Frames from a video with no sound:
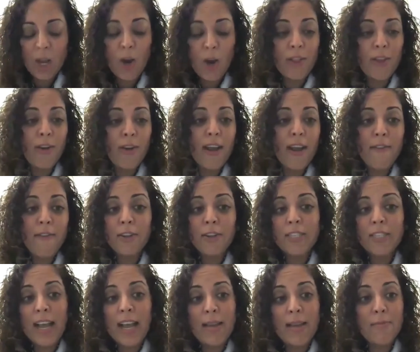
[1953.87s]
Are there ever
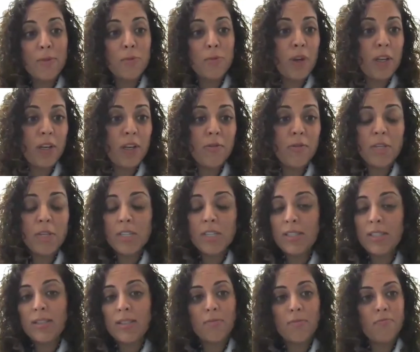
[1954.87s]
times when you
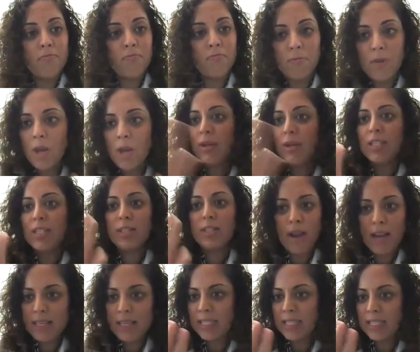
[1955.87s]
just know it's
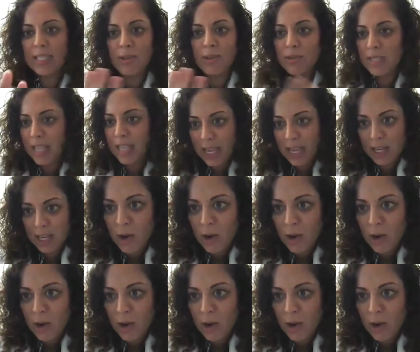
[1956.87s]
psoriasis and you say,